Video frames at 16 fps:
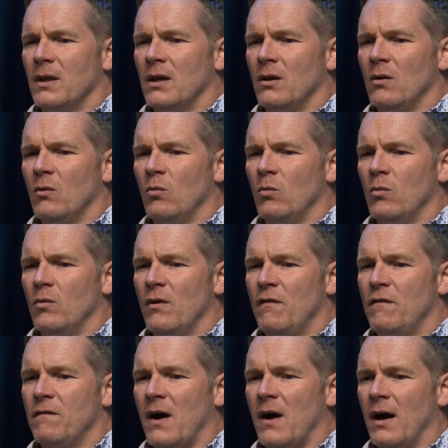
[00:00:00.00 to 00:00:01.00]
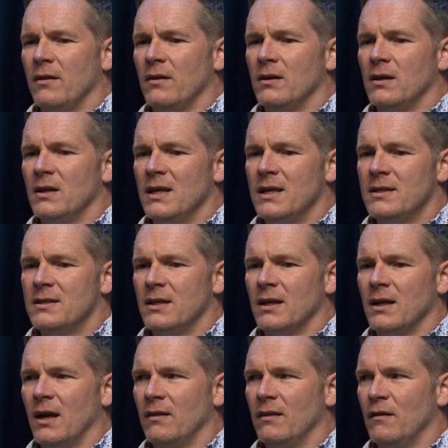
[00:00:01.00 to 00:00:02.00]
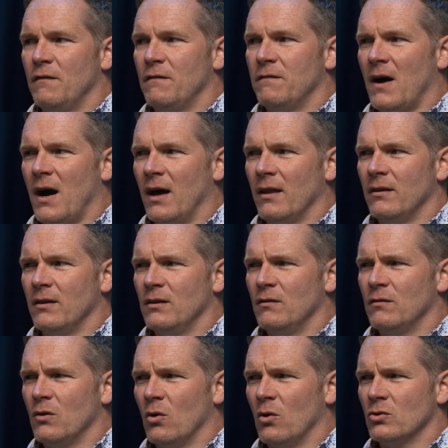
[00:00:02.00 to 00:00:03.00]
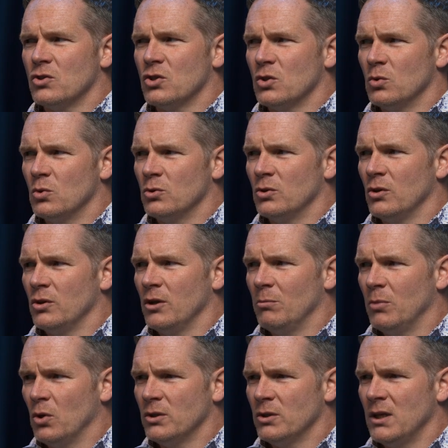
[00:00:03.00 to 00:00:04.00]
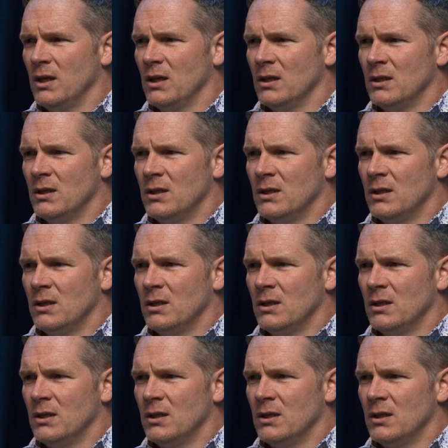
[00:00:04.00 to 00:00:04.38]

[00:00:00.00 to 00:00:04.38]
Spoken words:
the fat that you're eating and the fat that you've got stored on your body.